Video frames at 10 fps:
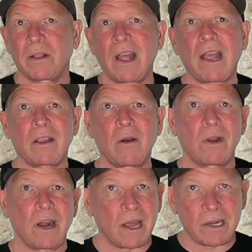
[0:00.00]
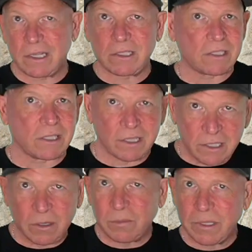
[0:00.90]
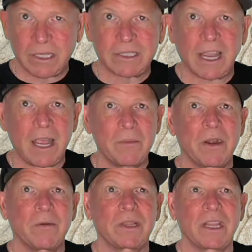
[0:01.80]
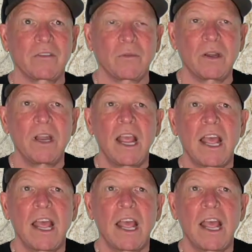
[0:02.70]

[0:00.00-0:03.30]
a lot going on in just a little bit of time here with this one,